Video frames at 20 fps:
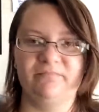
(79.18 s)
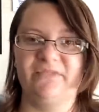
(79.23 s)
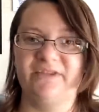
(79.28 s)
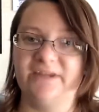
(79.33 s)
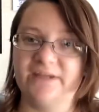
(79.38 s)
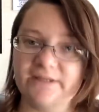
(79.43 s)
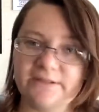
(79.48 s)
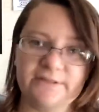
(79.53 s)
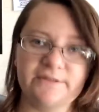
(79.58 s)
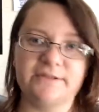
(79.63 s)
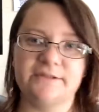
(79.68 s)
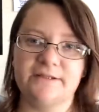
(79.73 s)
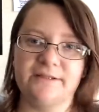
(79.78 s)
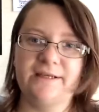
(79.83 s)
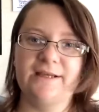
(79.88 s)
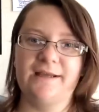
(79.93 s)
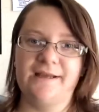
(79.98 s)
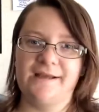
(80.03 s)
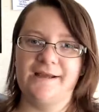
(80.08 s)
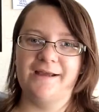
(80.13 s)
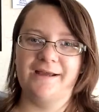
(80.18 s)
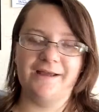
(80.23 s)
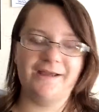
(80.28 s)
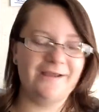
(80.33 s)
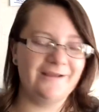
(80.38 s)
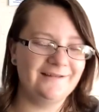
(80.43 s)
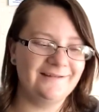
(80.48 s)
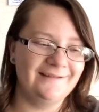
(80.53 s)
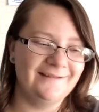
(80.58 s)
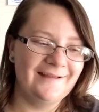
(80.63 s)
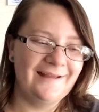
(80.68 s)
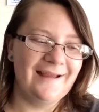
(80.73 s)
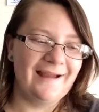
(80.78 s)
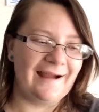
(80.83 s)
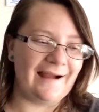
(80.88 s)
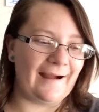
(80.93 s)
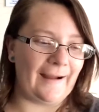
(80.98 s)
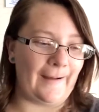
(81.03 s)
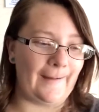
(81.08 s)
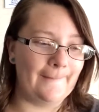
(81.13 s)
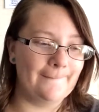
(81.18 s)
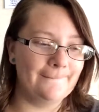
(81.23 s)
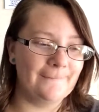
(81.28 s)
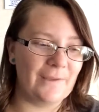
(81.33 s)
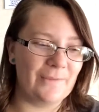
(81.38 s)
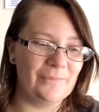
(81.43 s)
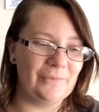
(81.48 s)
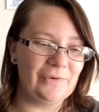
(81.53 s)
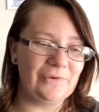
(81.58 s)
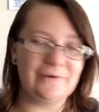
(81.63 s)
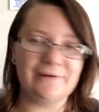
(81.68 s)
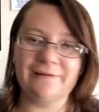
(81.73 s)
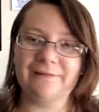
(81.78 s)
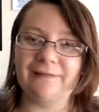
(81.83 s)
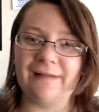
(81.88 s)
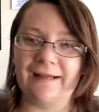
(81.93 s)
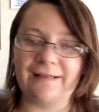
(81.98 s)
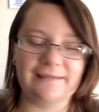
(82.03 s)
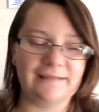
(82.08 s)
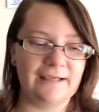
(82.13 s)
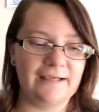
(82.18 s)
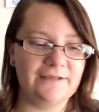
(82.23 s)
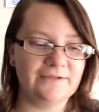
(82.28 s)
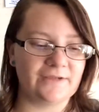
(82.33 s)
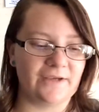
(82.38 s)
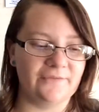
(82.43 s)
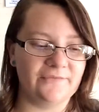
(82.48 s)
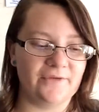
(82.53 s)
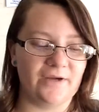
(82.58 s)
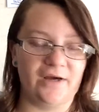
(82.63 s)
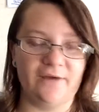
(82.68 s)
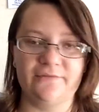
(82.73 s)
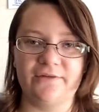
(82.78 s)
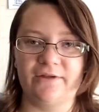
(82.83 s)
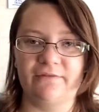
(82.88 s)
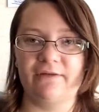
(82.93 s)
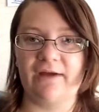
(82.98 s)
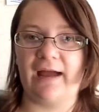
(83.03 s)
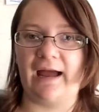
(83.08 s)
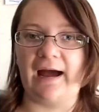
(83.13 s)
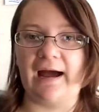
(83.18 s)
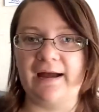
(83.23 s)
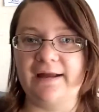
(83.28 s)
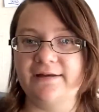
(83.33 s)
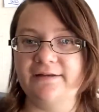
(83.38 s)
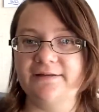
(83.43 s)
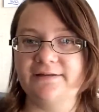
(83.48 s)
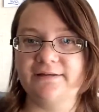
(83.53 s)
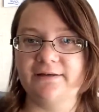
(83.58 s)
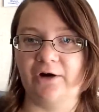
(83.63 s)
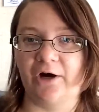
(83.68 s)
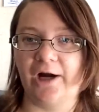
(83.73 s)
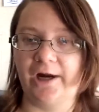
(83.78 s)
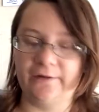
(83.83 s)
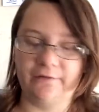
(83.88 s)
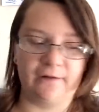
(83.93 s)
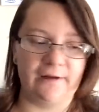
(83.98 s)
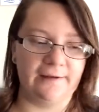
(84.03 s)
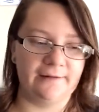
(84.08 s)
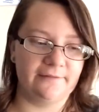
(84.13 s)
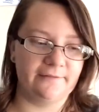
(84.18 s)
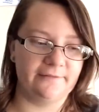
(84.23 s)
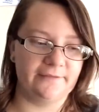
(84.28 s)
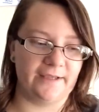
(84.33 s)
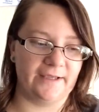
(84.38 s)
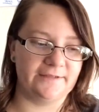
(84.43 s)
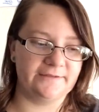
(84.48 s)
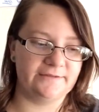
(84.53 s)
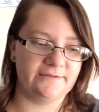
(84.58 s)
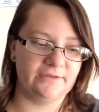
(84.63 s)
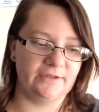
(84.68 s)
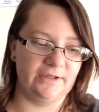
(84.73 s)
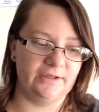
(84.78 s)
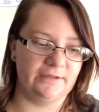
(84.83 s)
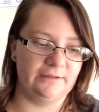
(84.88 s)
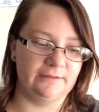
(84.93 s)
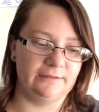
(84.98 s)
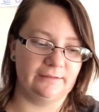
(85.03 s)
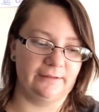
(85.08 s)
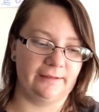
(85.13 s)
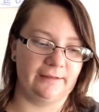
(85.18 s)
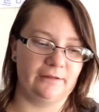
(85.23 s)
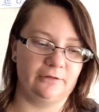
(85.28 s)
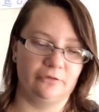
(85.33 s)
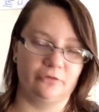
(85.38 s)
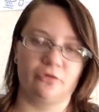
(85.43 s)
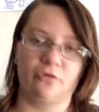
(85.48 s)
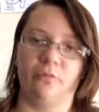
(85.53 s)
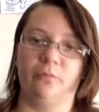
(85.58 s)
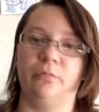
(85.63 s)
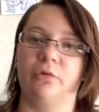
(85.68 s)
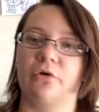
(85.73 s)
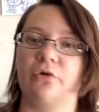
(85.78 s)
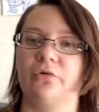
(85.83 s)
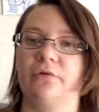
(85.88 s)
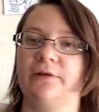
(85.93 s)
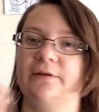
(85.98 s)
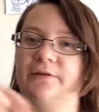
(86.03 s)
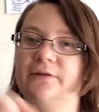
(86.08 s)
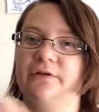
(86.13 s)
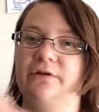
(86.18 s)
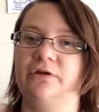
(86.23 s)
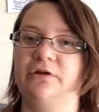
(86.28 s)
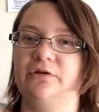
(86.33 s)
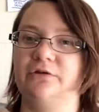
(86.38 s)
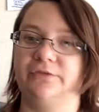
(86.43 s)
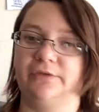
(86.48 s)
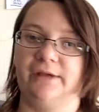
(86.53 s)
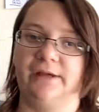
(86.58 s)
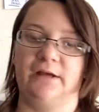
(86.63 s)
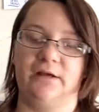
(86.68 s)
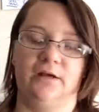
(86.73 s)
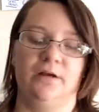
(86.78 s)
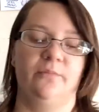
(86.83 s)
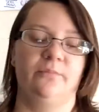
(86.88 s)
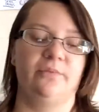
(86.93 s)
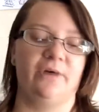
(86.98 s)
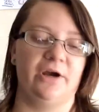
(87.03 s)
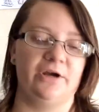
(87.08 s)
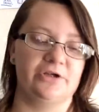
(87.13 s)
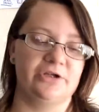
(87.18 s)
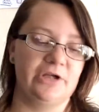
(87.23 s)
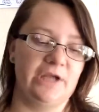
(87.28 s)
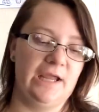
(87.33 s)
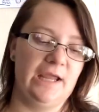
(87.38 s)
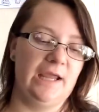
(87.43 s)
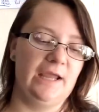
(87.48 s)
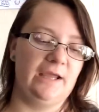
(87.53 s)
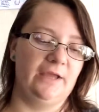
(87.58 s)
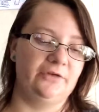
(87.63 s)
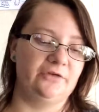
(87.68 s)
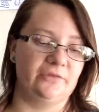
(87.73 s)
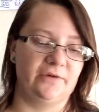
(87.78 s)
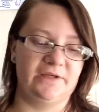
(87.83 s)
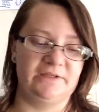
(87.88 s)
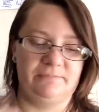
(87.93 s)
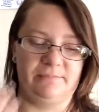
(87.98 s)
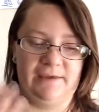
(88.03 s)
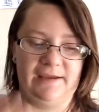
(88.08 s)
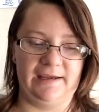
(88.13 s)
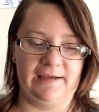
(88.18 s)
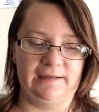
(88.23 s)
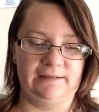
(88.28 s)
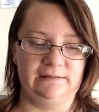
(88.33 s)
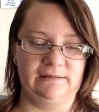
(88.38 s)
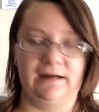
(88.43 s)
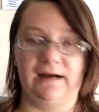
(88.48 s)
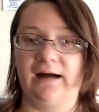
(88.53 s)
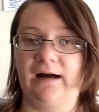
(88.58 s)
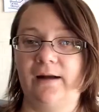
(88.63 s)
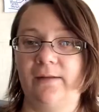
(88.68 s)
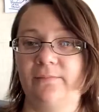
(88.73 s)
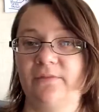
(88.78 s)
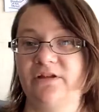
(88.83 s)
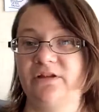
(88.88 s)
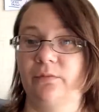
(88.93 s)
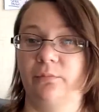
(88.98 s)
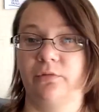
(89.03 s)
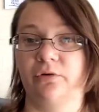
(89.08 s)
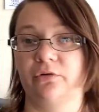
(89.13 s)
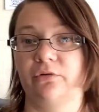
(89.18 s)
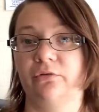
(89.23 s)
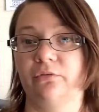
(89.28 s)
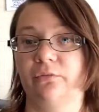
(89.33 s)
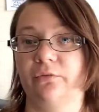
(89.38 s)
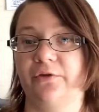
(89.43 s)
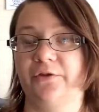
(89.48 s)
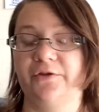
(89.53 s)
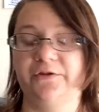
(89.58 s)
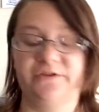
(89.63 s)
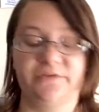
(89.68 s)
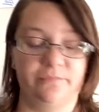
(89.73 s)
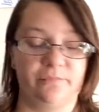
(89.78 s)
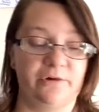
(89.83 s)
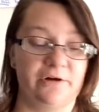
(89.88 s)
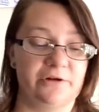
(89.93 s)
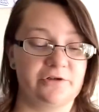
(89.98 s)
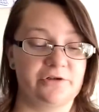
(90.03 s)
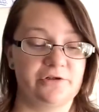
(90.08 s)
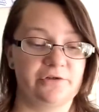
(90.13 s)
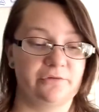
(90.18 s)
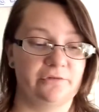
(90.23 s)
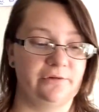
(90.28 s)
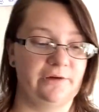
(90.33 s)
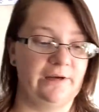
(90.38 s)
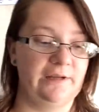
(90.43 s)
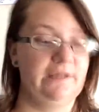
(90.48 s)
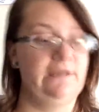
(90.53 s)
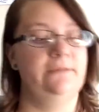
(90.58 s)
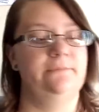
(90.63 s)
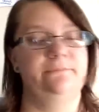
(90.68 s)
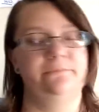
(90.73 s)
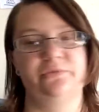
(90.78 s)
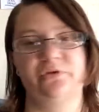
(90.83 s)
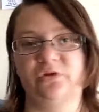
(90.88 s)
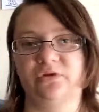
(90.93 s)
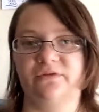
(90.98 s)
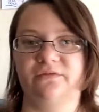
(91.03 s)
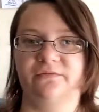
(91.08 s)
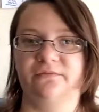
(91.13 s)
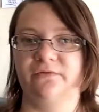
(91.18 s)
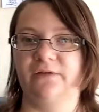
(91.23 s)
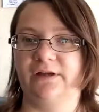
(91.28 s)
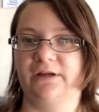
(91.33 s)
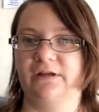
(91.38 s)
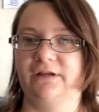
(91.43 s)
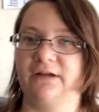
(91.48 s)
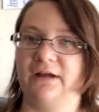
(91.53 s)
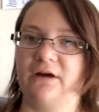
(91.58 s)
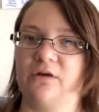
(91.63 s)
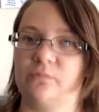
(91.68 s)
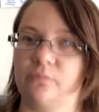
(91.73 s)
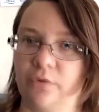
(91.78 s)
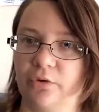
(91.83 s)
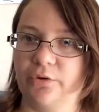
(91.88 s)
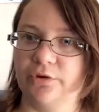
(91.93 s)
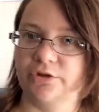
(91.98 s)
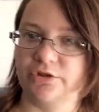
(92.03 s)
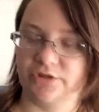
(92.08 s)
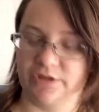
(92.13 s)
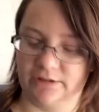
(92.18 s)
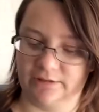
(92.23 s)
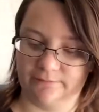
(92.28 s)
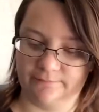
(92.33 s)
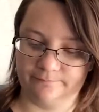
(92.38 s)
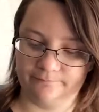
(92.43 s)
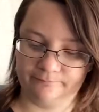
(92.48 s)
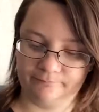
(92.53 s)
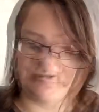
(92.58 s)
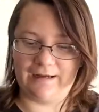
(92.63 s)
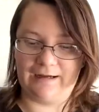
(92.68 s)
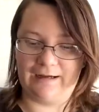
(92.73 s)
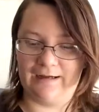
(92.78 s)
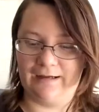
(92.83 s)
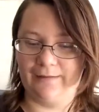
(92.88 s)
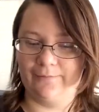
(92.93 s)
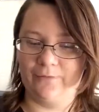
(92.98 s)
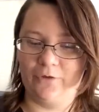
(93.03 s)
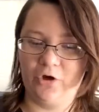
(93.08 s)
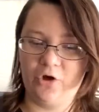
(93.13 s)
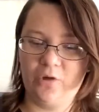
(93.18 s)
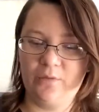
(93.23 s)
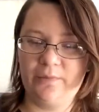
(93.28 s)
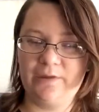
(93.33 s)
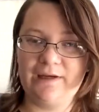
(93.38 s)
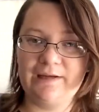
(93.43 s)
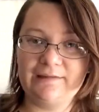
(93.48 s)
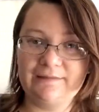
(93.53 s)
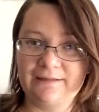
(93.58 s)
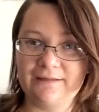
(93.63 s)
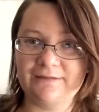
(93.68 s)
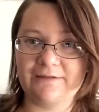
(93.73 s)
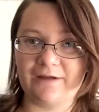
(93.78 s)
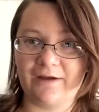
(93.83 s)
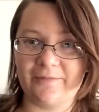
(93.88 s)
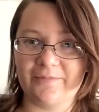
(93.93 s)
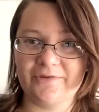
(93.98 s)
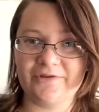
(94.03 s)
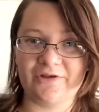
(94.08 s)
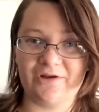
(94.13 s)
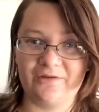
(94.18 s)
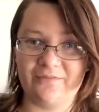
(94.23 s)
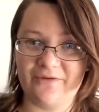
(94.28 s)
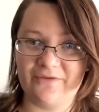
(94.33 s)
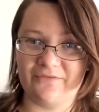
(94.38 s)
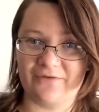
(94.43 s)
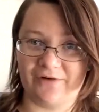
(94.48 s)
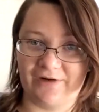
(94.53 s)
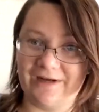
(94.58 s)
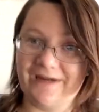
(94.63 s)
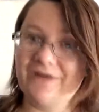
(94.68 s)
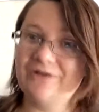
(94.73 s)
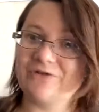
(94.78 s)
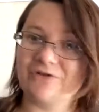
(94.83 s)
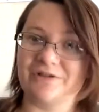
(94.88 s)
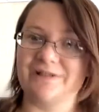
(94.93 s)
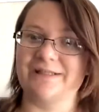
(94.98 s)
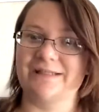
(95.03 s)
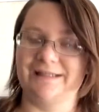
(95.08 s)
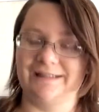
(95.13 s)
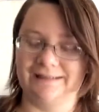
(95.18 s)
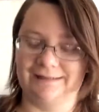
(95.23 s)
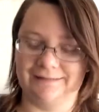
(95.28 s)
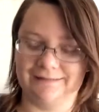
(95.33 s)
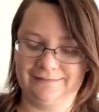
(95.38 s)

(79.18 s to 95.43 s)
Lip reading: this. And putting it like that is, I've never had eyeliner that's in like a little bottle and then use like a brush. It's always been in the bottle with its brush already, sort of like a nail polish thing. Opening this up is going to be very interesting,